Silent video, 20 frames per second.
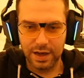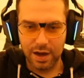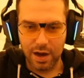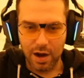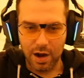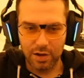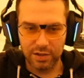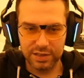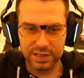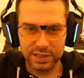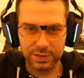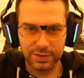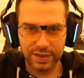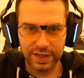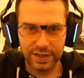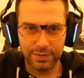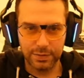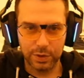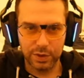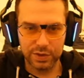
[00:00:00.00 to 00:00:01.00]

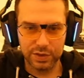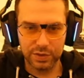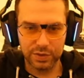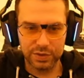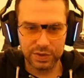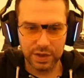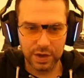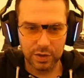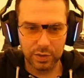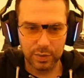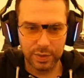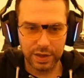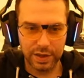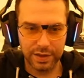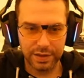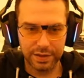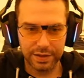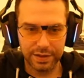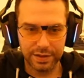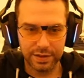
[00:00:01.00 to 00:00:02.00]
R3 Voice of
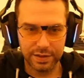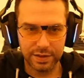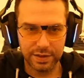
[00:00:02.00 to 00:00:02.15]
Saruman